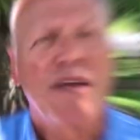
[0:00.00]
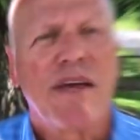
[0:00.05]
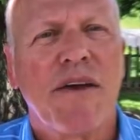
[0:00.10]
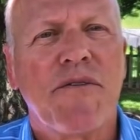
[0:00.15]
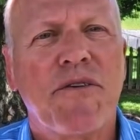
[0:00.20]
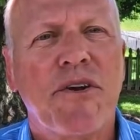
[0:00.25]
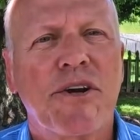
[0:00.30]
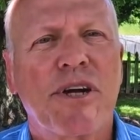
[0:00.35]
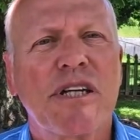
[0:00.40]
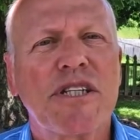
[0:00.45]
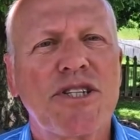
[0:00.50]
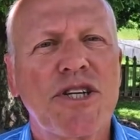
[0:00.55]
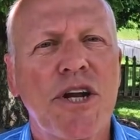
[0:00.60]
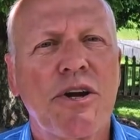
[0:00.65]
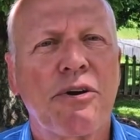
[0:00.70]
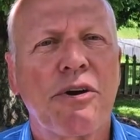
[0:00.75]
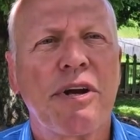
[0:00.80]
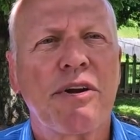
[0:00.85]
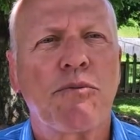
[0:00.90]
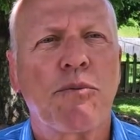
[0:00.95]
If you're
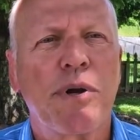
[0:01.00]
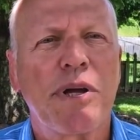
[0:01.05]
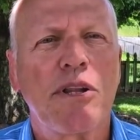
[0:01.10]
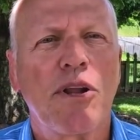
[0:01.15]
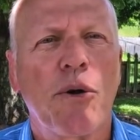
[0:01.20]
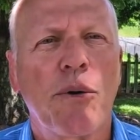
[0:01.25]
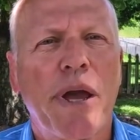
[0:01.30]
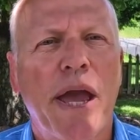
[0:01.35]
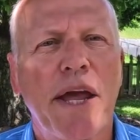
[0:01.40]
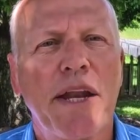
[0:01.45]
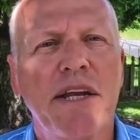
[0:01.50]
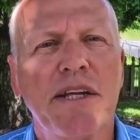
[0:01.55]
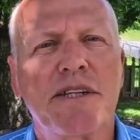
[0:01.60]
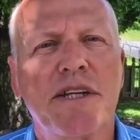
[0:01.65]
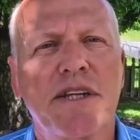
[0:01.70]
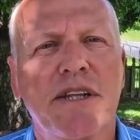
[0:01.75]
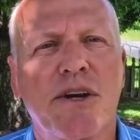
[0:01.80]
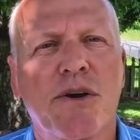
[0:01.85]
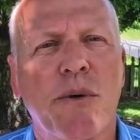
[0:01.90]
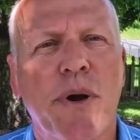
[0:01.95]
considering relocating
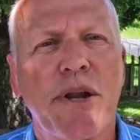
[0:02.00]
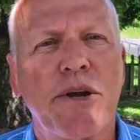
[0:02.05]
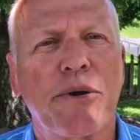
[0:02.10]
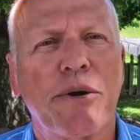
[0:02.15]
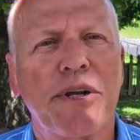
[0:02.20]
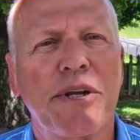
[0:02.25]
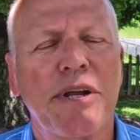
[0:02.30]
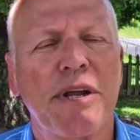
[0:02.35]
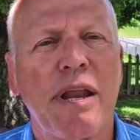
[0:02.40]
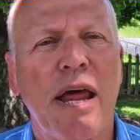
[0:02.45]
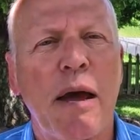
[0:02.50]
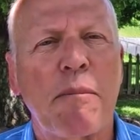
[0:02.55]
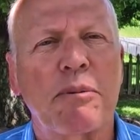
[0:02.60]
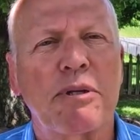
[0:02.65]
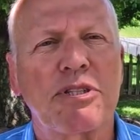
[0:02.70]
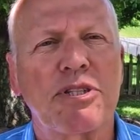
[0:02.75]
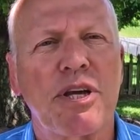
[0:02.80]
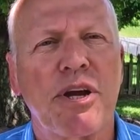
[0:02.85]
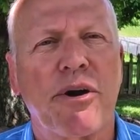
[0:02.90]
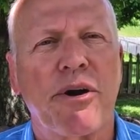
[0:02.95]
to the Greater
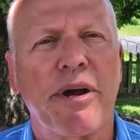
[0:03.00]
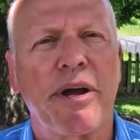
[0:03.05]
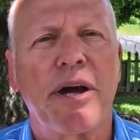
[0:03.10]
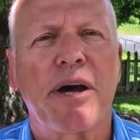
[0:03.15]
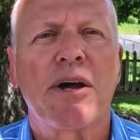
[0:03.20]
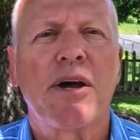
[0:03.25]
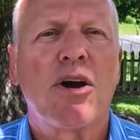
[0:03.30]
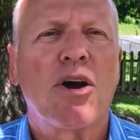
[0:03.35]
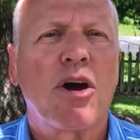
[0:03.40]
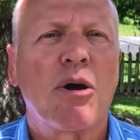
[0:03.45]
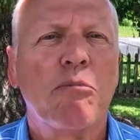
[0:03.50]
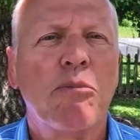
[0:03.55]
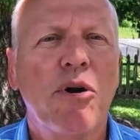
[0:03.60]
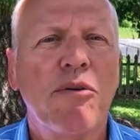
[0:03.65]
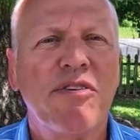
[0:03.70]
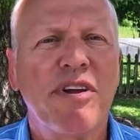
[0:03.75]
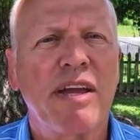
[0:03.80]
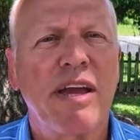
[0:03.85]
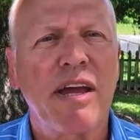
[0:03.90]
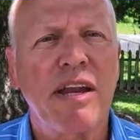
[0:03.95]
Indianapolis area or
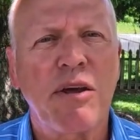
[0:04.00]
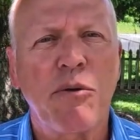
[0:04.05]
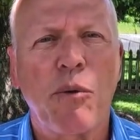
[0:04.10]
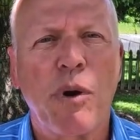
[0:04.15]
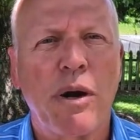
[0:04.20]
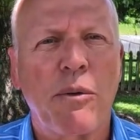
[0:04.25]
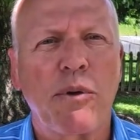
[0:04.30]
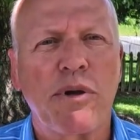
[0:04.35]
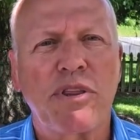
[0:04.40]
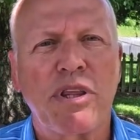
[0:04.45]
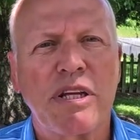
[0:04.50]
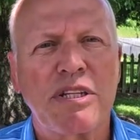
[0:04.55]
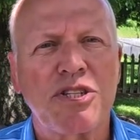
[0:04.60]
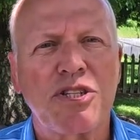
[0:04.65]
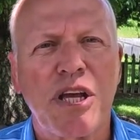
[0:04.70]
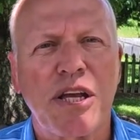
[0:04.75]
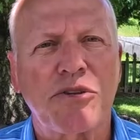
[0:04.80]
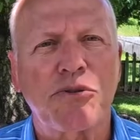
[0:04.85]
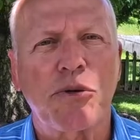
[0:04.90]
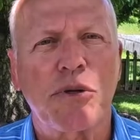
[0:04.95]
moving anywhere within
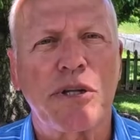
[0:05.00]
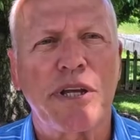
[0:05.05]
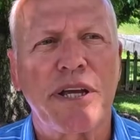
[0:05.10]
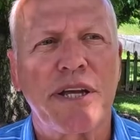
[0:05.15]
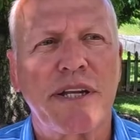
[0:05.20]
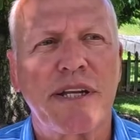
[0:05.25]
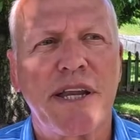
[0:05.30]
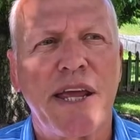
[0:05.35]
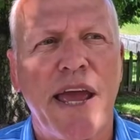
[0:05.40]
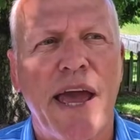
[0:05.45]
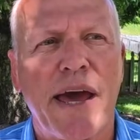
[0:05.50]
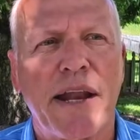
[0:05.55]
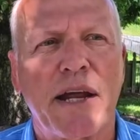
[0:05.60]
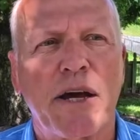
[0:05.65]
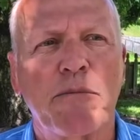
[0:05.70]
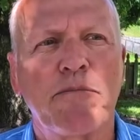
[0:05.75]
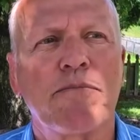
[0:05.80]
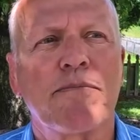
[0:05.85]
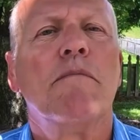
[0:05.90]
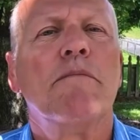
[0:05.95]
central
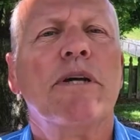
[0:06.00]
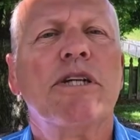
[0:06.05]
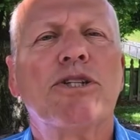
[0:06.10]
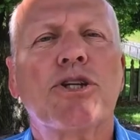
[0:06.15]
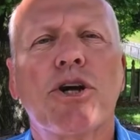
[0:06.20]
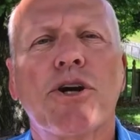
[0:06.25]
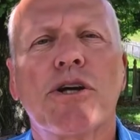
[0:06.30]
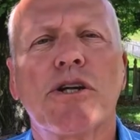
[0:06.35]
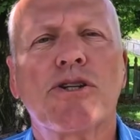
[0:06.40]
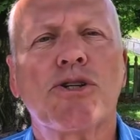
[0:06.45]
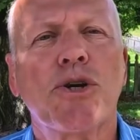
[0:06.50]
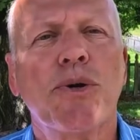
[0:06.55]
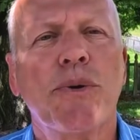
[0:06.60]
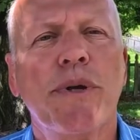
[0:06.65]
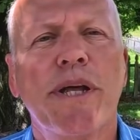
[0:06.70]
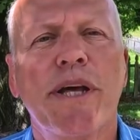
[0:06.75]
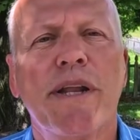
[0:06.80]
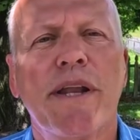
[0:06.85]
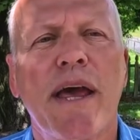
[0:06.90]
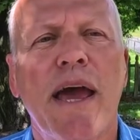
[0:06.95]
Indiana, be sure to
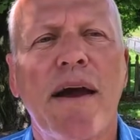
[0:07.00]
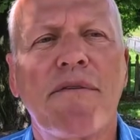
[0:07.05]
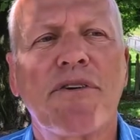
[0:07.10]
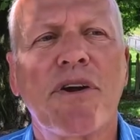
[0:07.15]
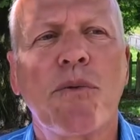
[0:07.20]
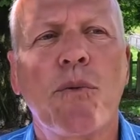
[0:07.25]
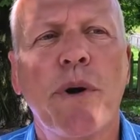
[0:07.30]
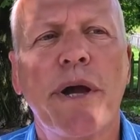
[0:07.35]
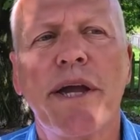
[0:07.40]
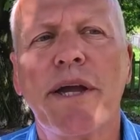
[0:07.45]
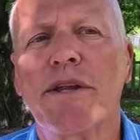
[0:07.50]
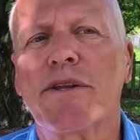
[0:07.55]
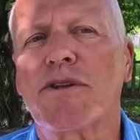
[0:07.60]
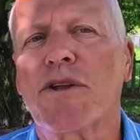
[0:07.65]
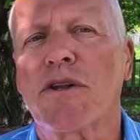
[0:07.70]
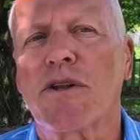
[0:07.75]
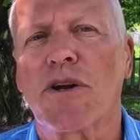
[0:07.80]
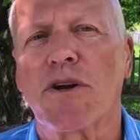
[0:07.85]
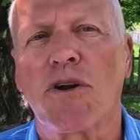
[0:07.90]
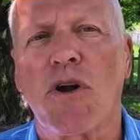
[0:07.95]
tune in every week
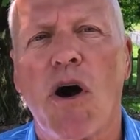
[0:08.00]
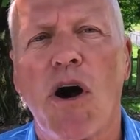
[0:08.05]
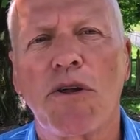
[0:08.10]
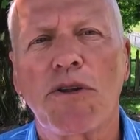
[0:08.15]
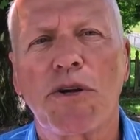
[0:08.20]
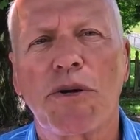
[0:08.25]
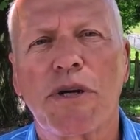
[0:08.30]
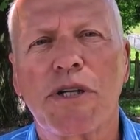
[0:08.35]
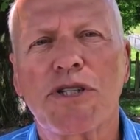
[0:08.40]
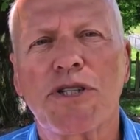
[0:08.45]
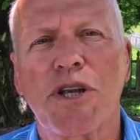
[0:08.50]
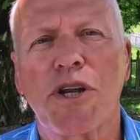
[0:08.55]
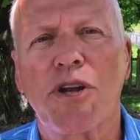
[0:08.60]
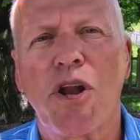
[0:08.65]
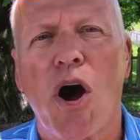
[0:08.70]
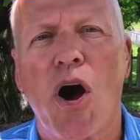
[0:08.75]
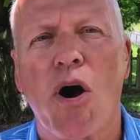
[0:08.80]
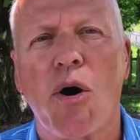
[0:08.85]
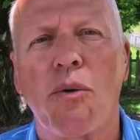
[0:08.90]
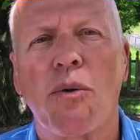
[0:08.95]
to learn all there is to
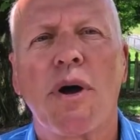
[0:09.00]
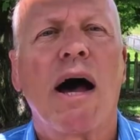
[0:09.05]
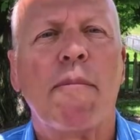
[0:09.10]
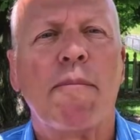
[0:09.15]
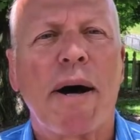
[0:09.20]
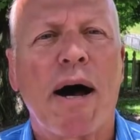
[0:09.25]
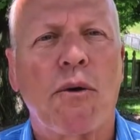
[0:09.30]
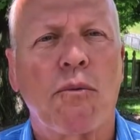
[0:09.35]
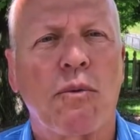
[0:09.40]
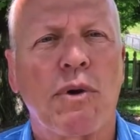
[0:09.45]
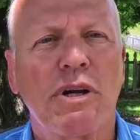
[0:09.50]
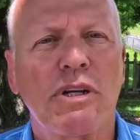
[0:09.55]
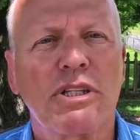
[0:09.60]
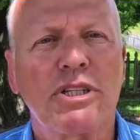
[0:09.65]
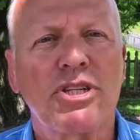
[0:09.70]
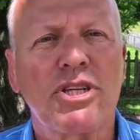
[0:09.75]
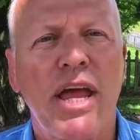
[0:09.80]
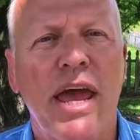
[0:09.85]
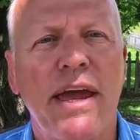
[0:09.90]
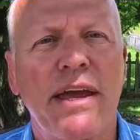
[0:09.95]
know about real
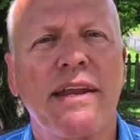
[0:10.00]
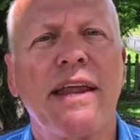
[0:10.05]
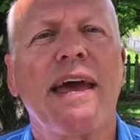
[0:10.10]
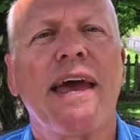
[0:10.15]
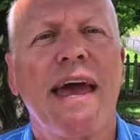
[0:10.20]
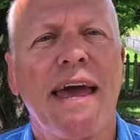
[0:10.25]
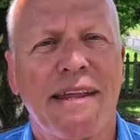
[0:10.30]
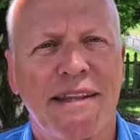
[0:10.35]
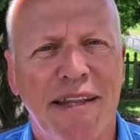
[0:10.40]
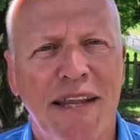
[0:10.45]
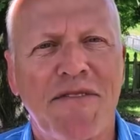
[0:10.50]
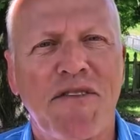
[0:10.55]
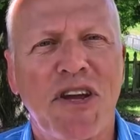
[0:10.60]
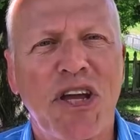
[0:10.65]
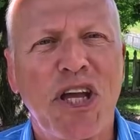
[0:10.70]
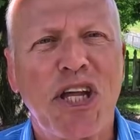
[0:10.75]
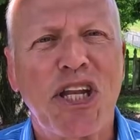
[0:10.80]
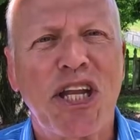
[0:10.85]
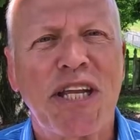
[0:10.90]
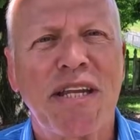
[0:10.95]
estate and
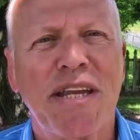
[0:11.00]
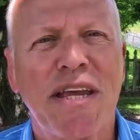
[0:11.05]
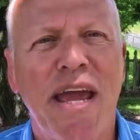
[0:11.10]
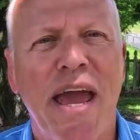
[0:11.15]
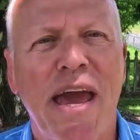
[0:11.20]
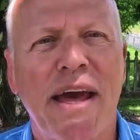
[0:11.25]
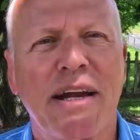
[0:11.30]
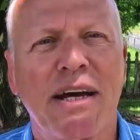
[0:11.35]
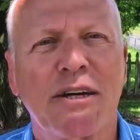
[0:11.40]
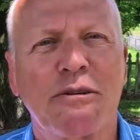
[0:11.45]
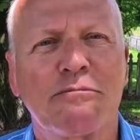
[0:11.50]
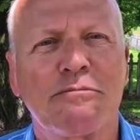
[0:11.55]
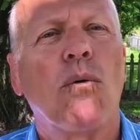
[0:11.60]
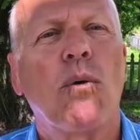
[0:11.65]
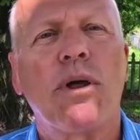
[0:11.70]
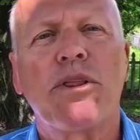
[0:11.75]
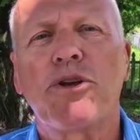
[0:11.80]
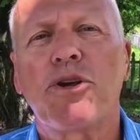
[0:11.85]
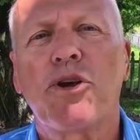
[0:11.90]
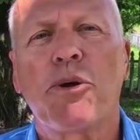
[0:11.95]
living in Indiana.
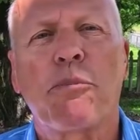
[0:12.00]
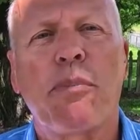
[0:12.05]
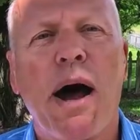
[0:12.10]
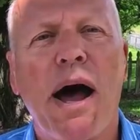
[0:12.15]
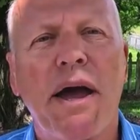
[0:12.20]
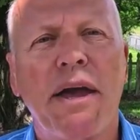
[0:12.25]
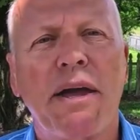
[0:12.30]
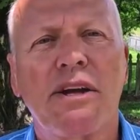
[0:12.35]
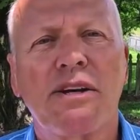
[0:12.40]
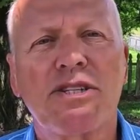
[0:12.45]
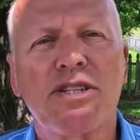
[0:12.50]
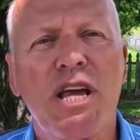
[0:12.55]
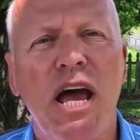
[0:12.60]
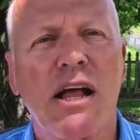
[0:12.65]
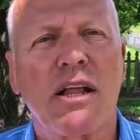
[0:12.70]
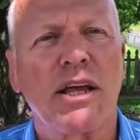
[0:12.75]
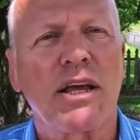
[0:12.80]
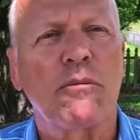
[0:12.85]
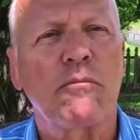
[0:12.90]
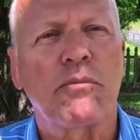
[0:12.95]
Whether you're buying or
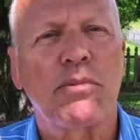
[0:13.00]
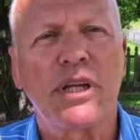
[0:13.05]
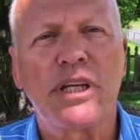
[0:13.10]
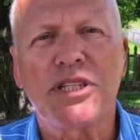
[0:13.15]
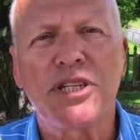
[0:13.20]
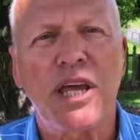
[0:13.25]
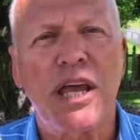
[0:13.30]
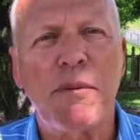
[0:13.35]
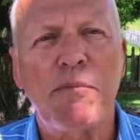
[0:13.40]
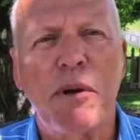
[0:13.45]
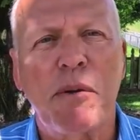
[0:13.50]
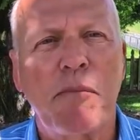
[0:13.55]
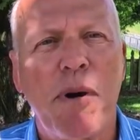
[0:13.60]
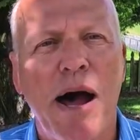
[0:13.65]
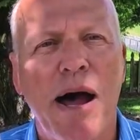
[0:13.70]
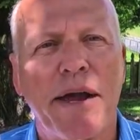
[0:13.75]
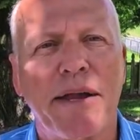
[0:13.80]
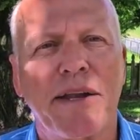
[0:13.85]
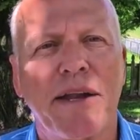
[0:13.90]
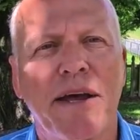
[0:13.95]
selling, please keep in
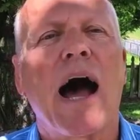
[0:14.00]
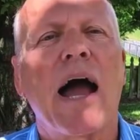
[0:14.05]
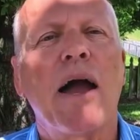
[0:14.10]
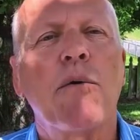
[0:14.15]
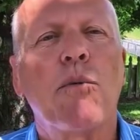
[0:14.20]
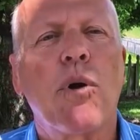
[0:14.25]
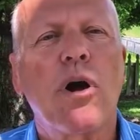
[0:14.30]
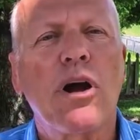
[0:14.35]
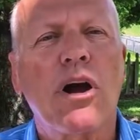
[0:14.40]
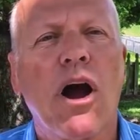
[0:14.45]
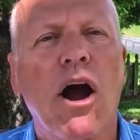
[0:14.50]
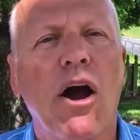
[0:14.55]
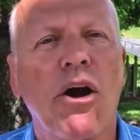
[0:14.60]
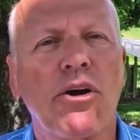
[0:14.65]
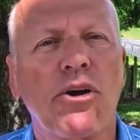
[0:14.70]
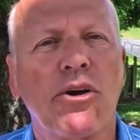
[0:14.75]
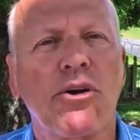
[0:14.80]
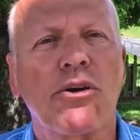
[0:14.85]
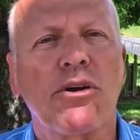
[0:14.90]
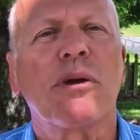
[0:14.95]
mind, I work
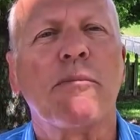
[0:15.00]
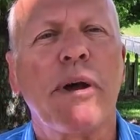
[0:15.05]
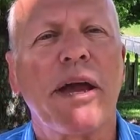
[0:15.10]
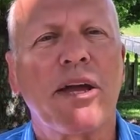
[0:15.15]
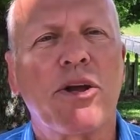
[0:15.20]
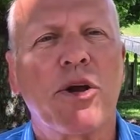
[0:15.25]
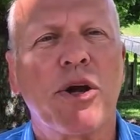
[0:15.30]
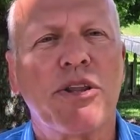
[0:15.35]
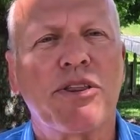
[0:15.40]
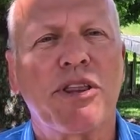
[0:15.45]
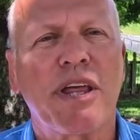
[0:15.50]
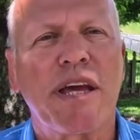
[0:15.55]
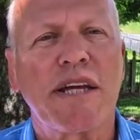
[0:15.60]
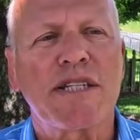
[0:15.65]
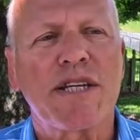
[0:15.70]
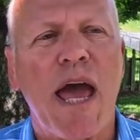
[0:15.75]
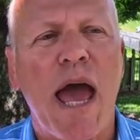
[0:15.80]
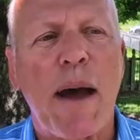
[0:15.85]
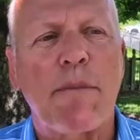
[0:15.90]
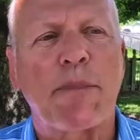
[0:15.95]
harder to make good
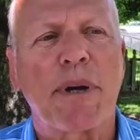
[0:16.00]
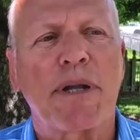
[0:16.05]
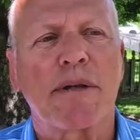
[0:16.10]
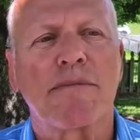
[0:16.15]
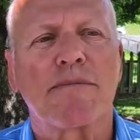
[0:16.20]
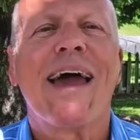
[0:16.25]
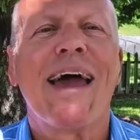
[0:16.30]
things happen.